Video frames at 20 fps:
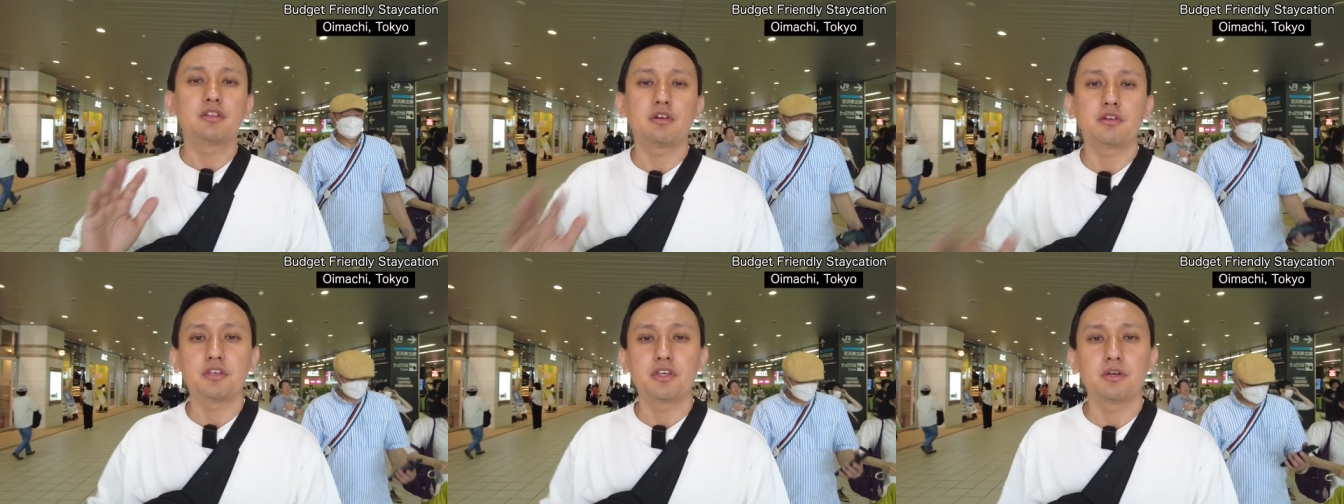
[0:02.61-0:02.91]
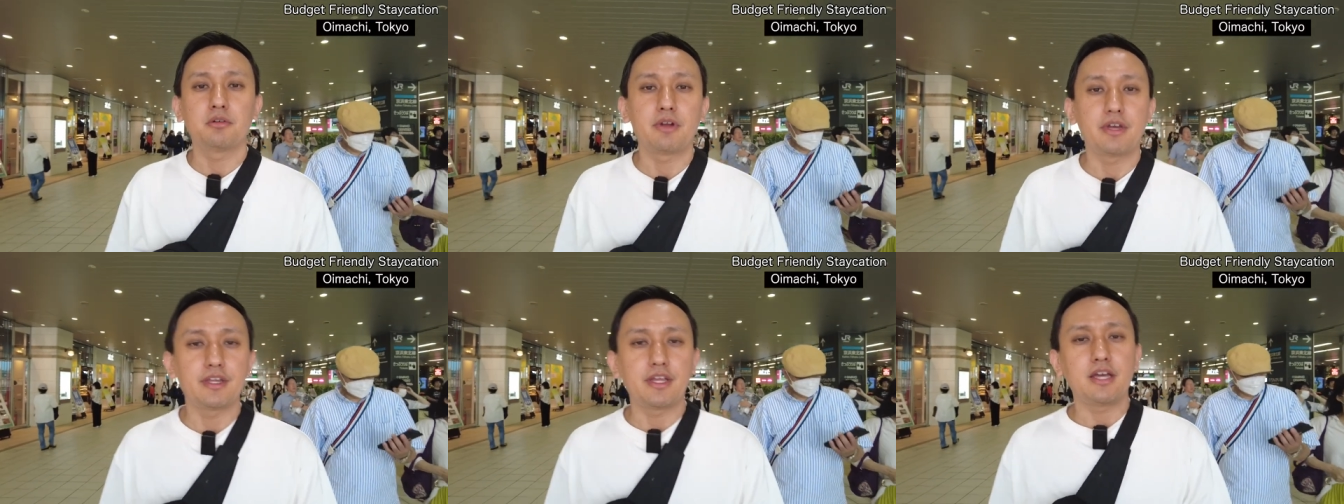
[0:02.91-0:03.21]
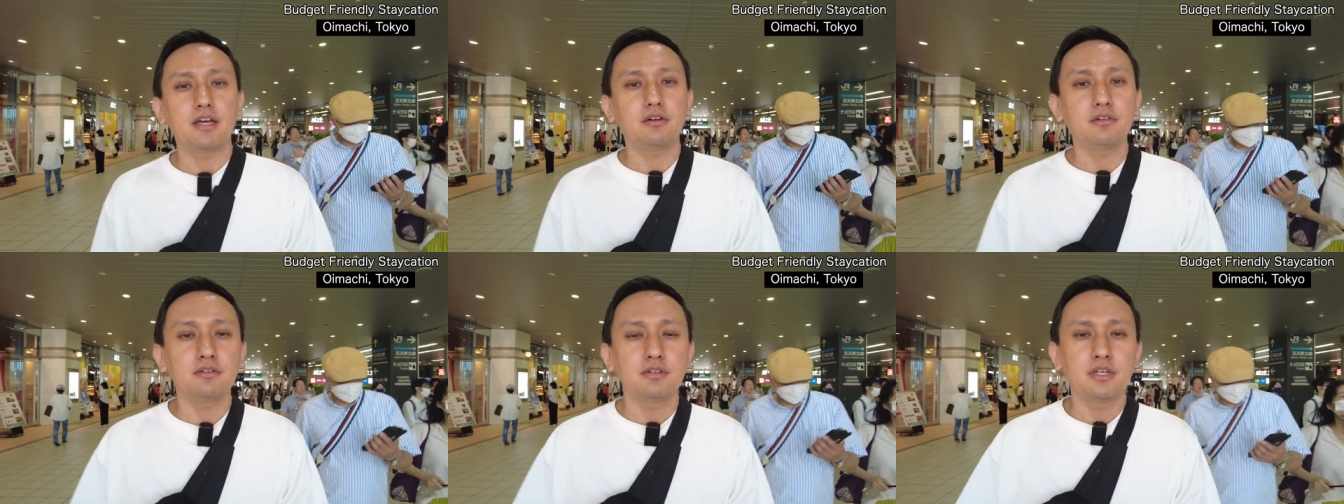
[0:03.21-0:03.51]
Tokyo right
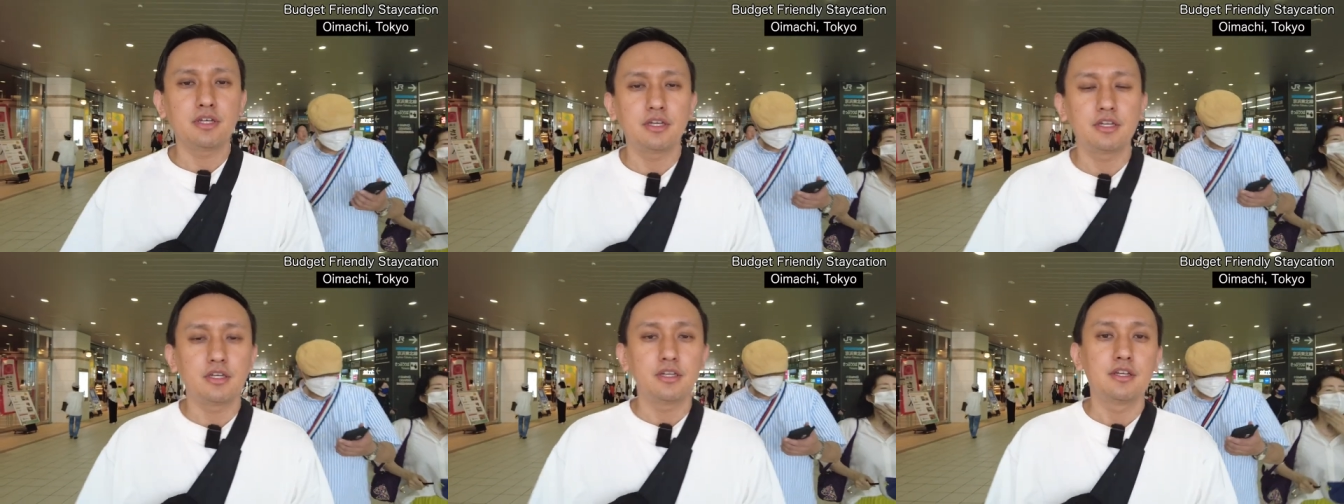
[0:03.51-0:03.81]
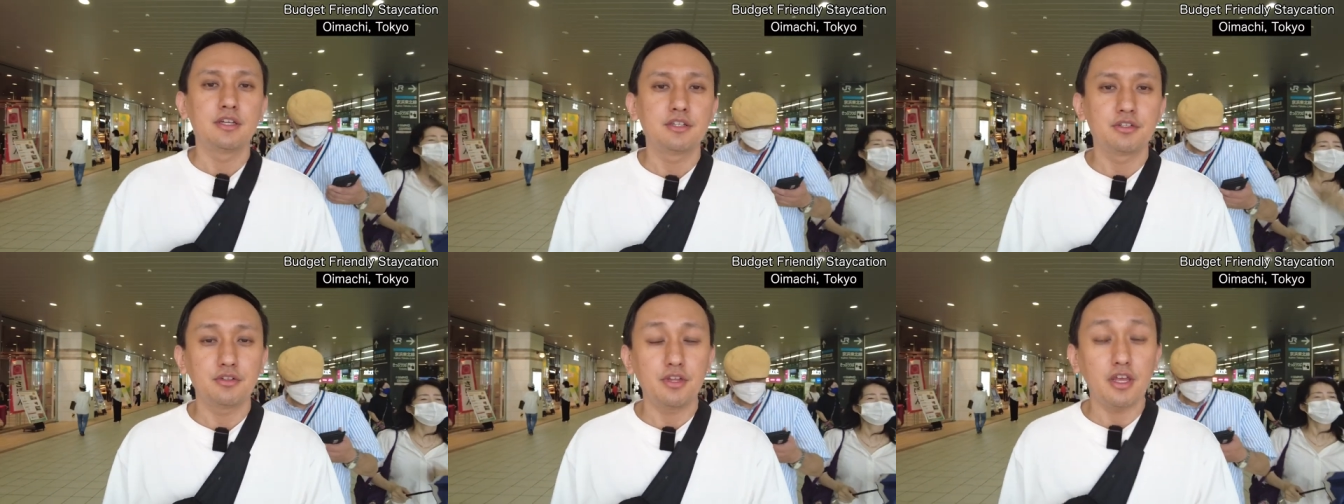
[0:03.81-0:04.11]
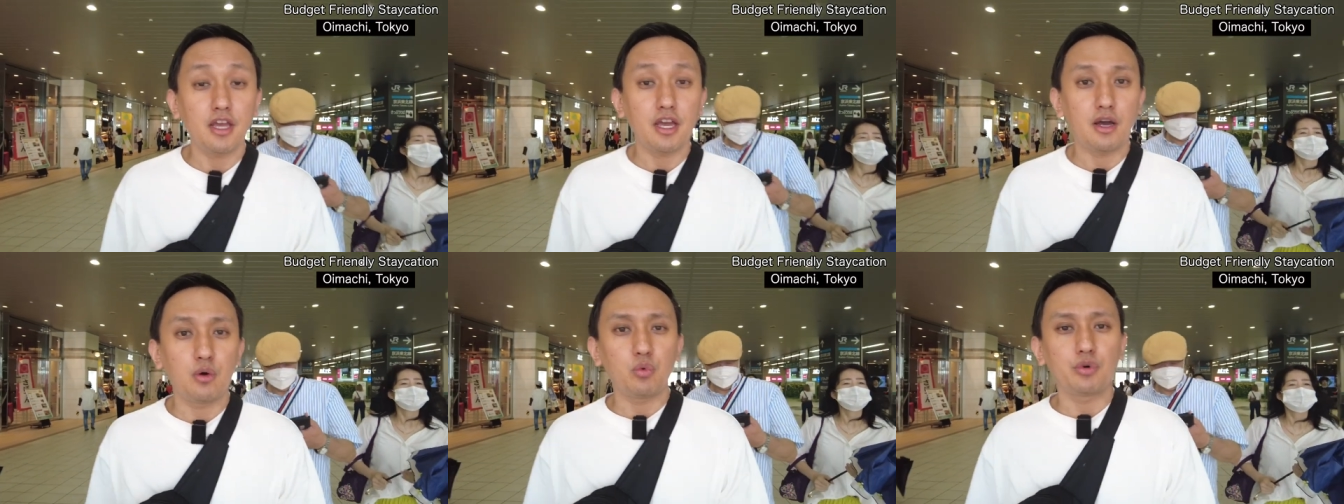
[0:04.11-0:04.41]
now.
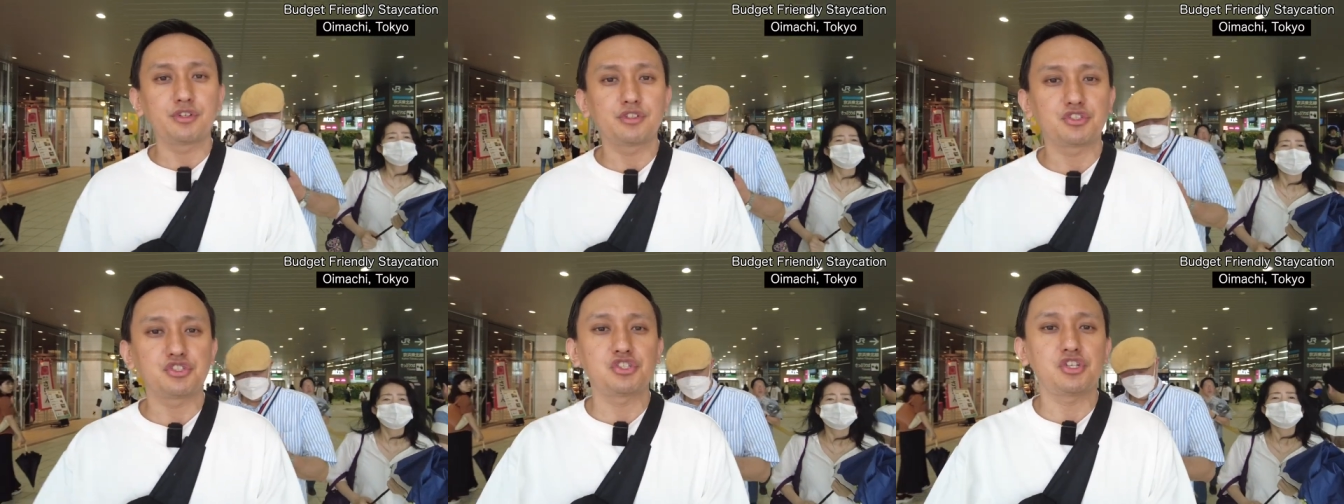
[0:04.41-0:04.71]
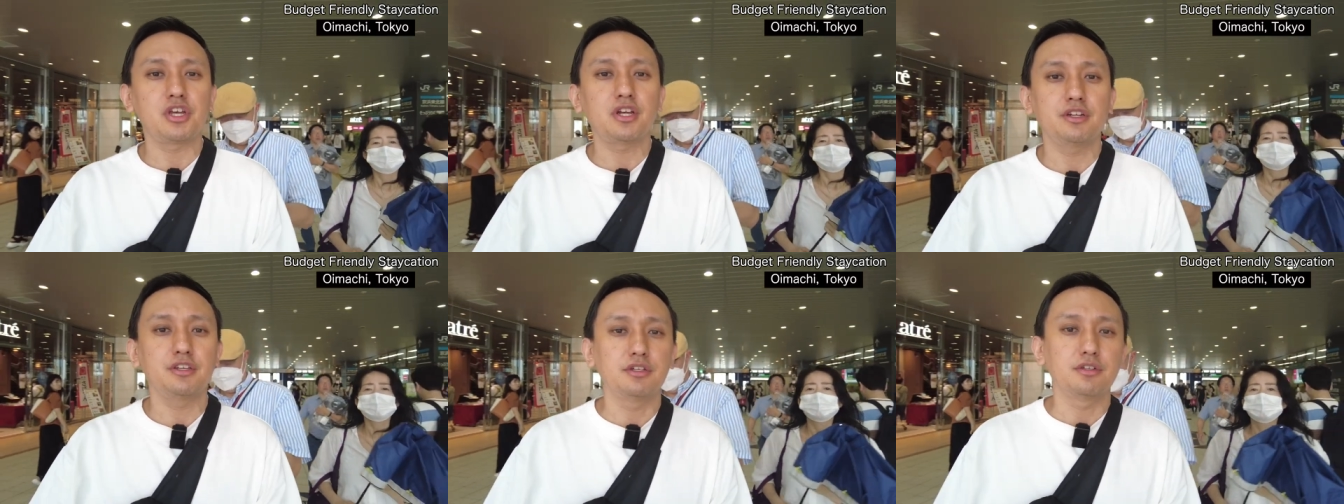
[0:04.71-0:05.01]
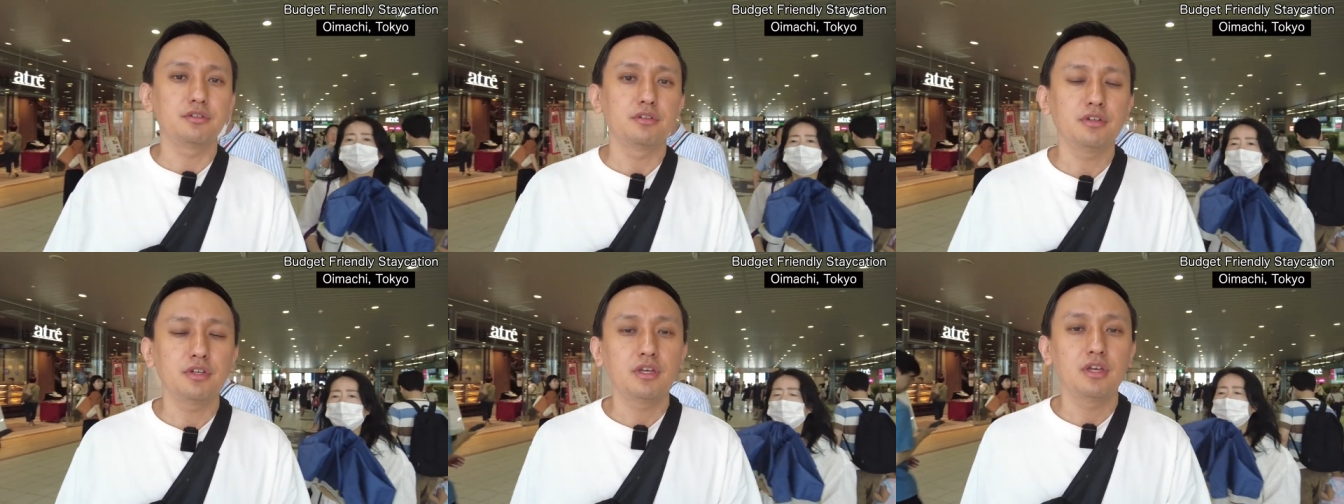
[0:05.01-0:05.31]
Today I want to share
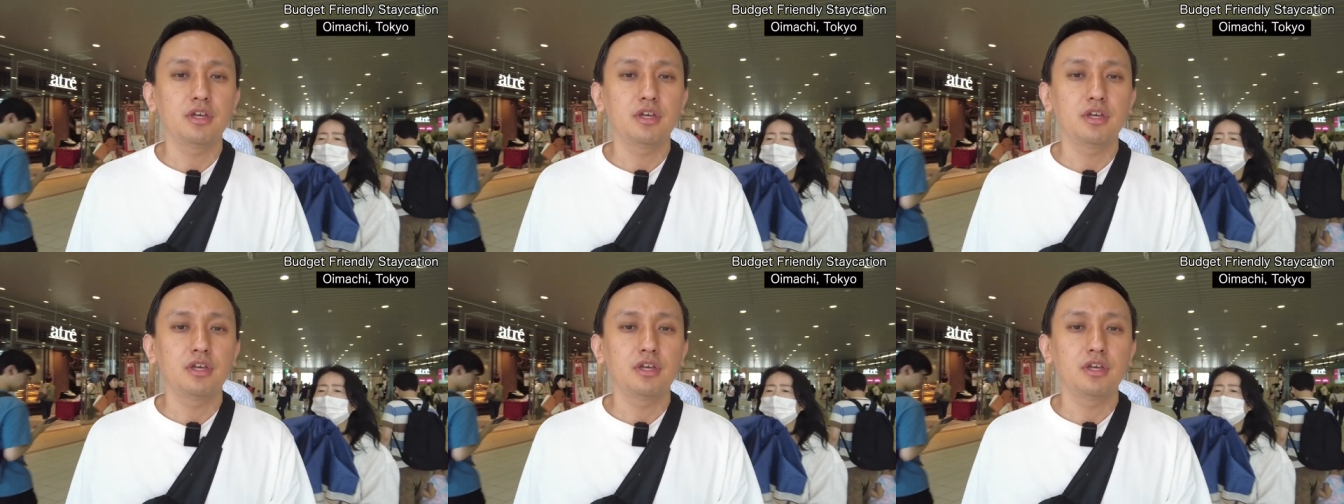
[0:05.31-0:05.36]
you